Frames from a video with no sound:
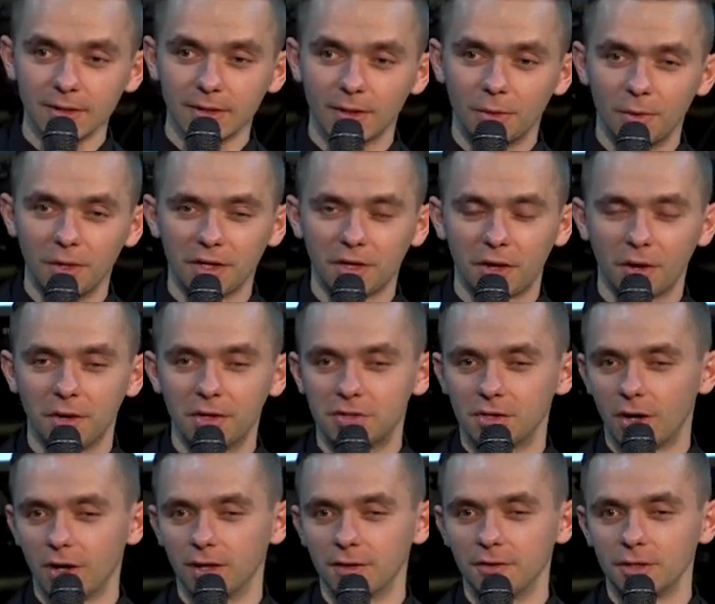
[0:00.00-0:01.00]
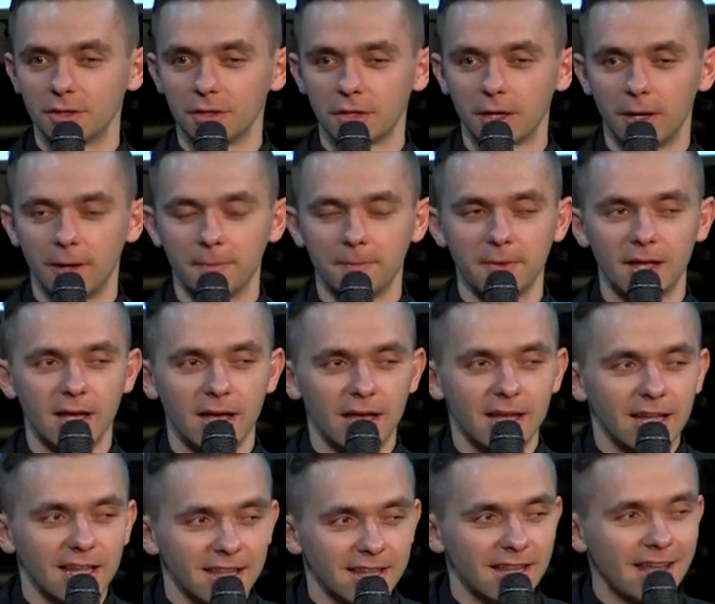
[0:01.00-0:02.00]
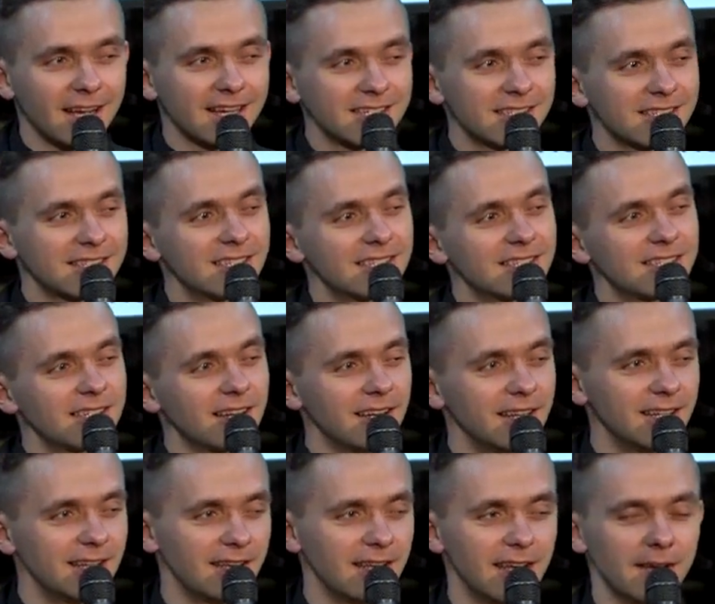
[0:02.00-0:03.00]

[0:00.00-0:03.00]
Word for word: We encourage all of you to come. Next Sunday,